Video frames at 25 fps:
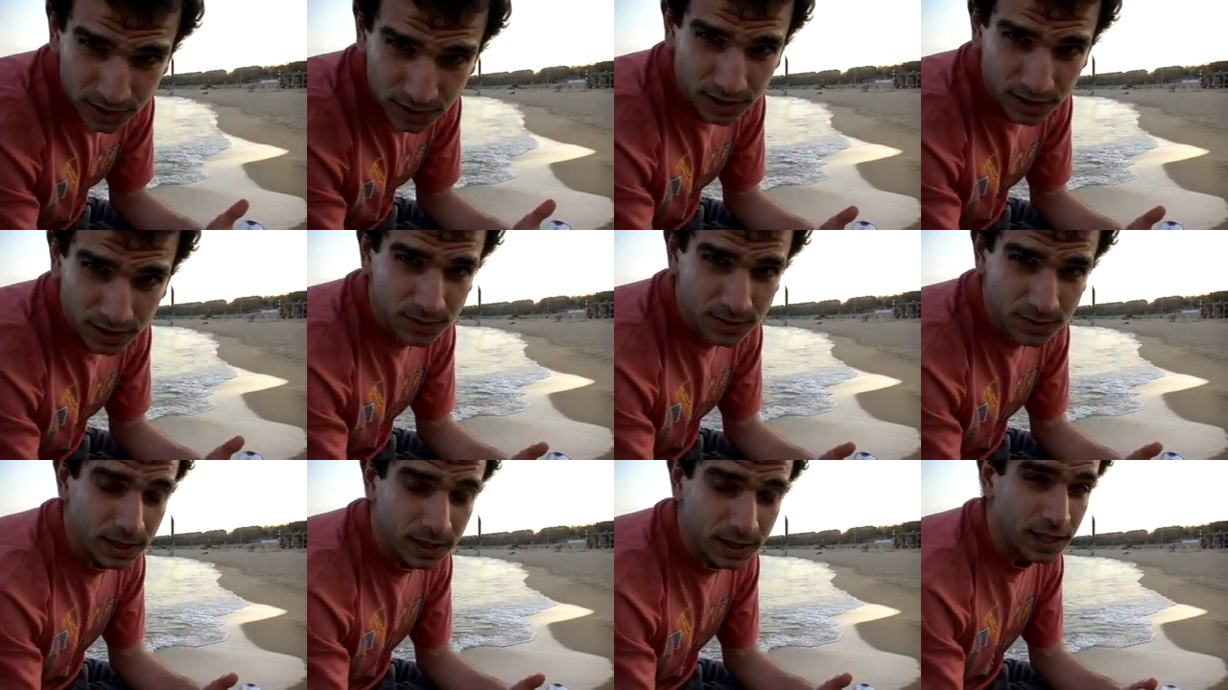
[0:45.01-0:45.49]

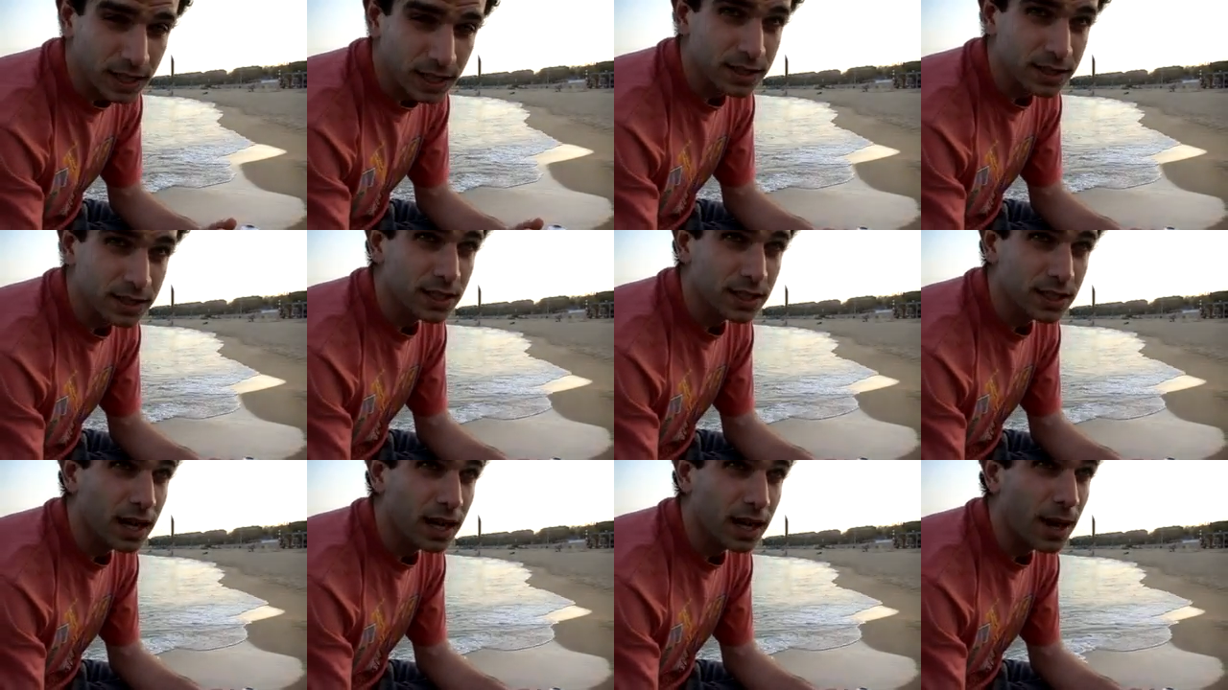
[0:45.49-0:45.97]
is
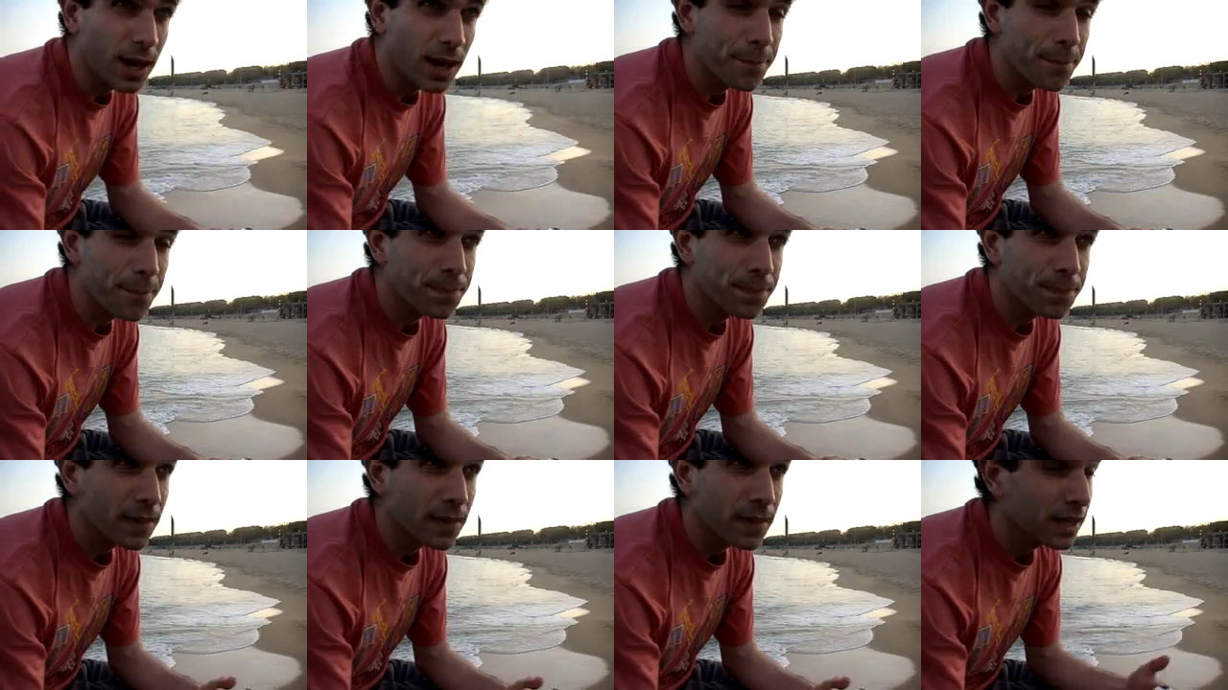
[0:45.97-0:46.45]
because
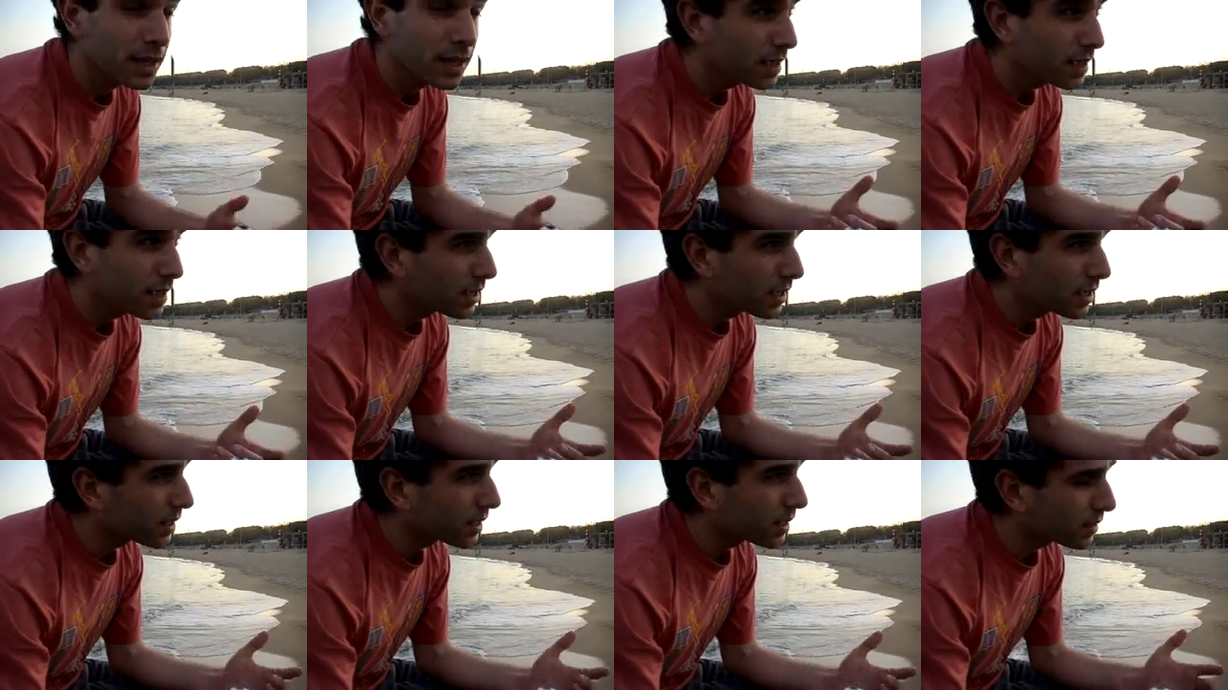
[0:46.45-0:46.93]

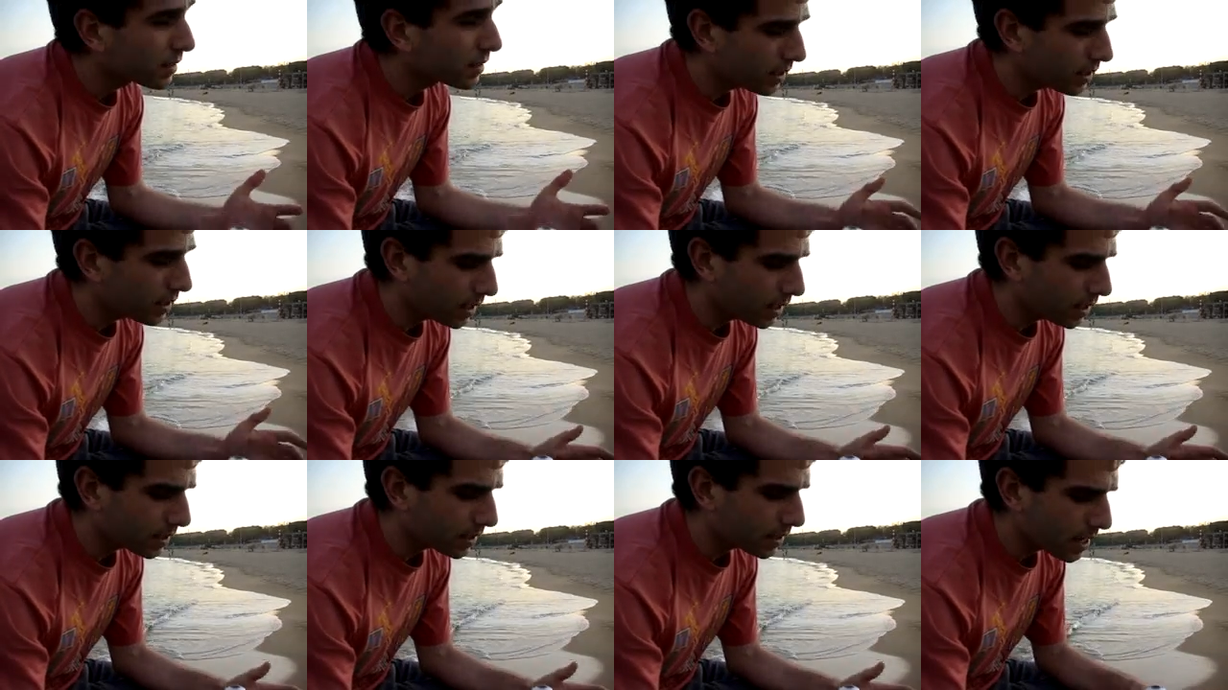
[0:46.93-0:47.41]

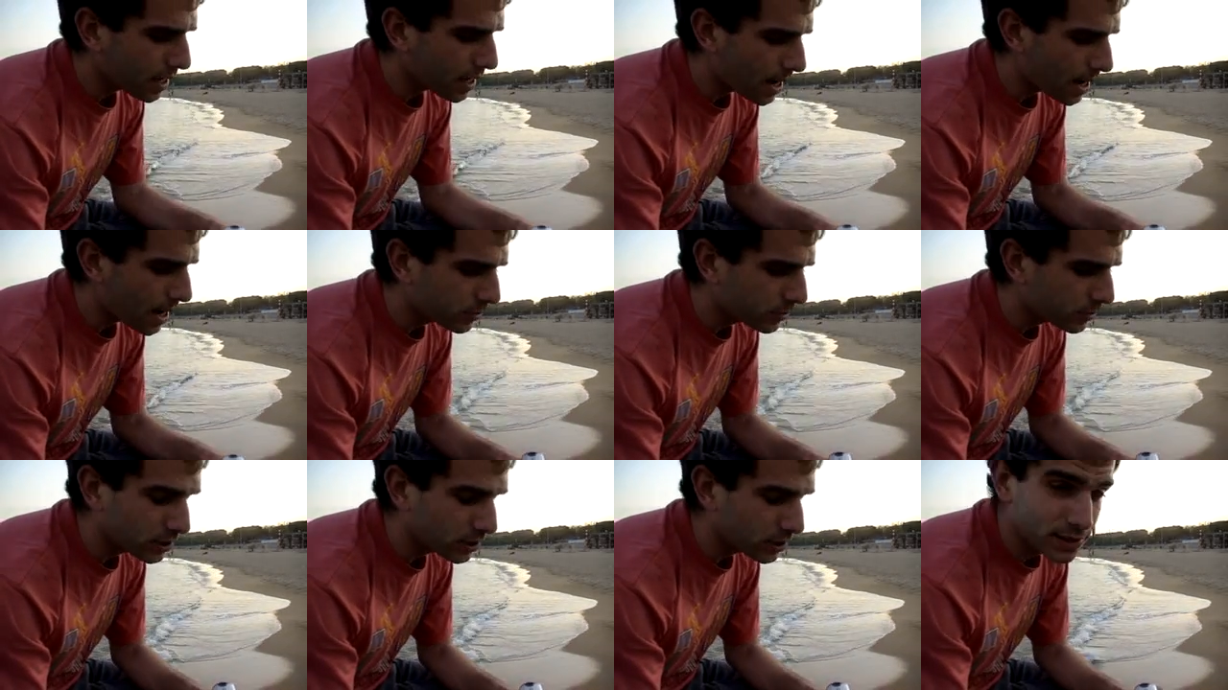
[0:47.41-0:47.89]
the
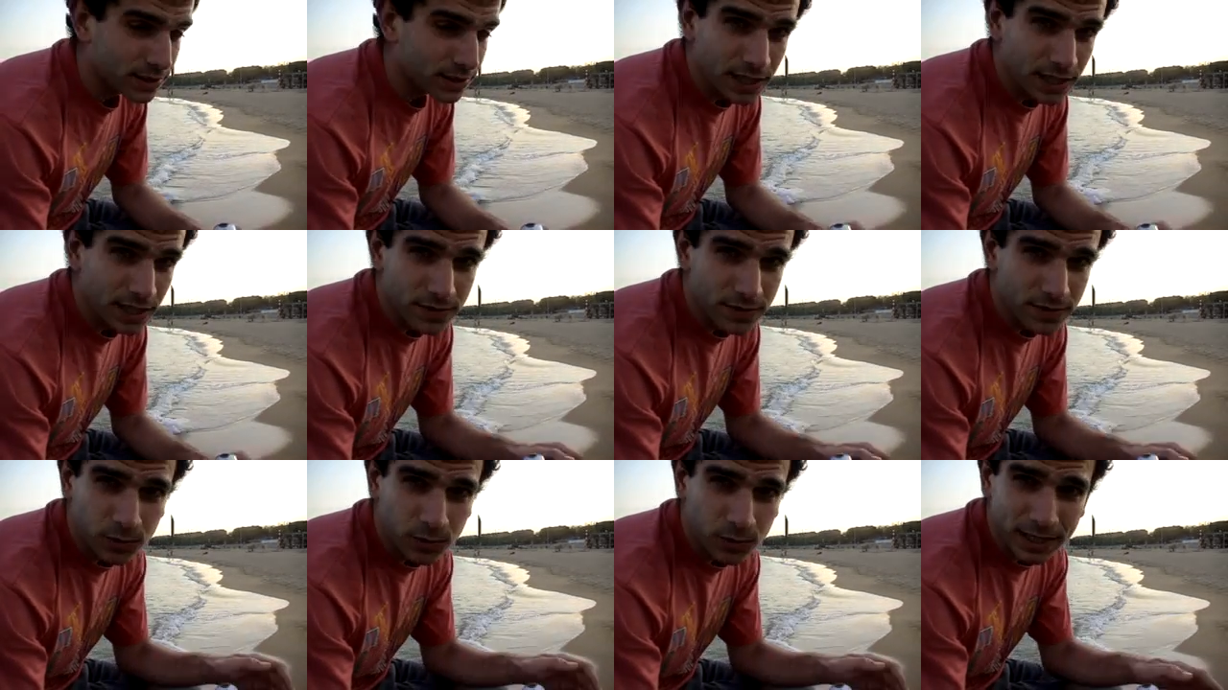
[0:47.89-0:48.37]
camera
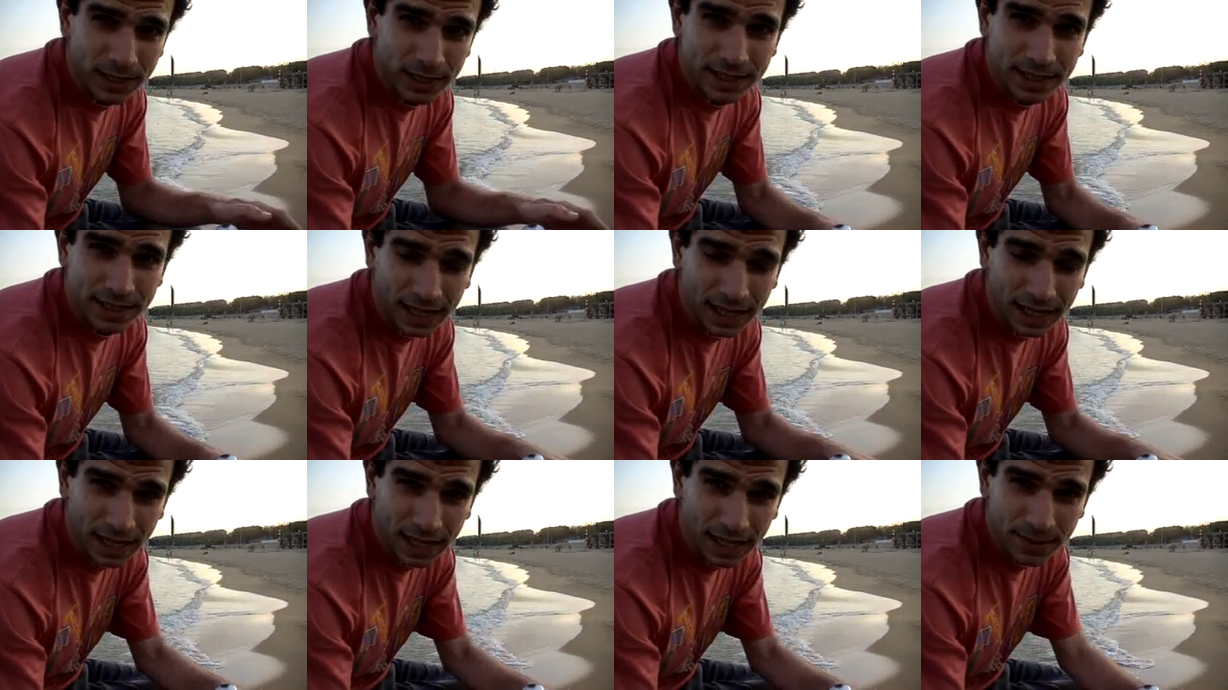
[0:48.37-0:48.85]
saves what
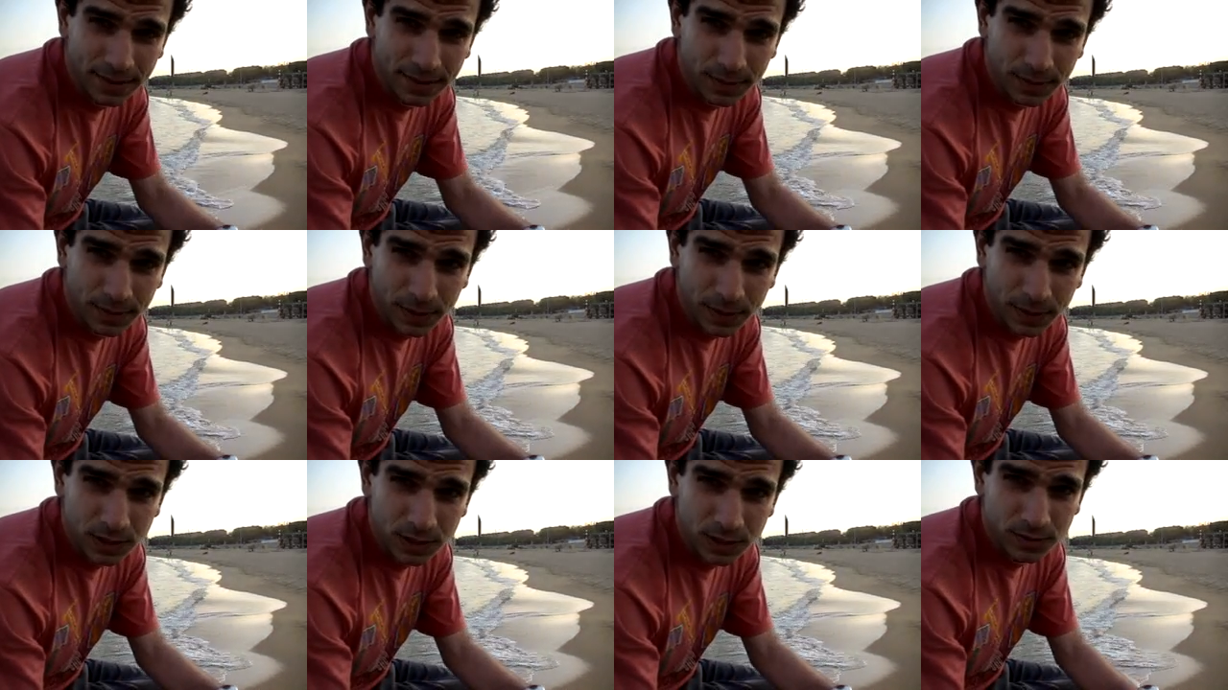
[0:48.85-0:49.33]
time a
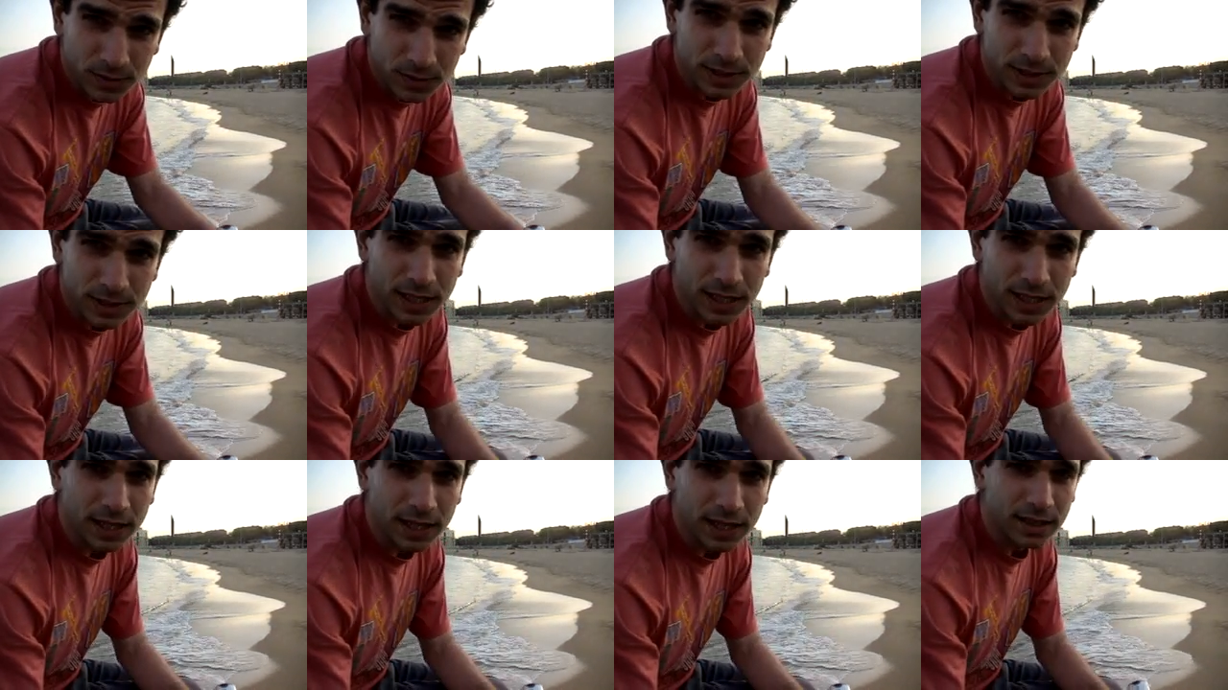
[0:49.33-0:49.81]
picture was
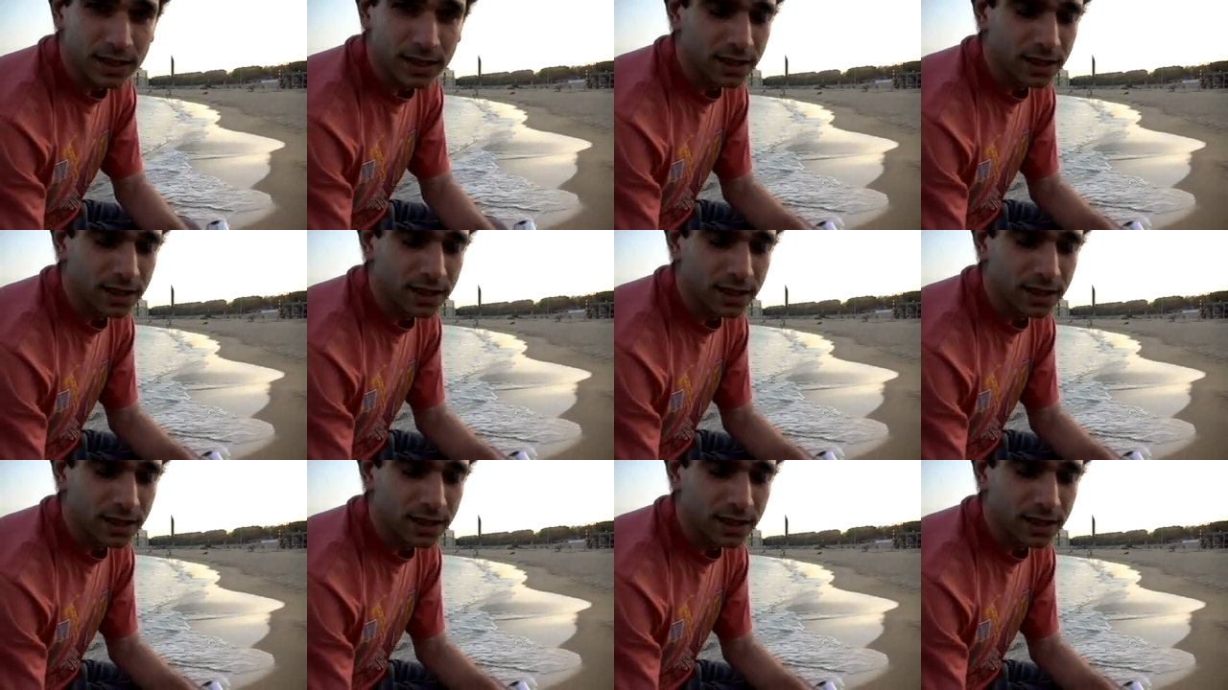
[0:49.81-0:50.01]
taken,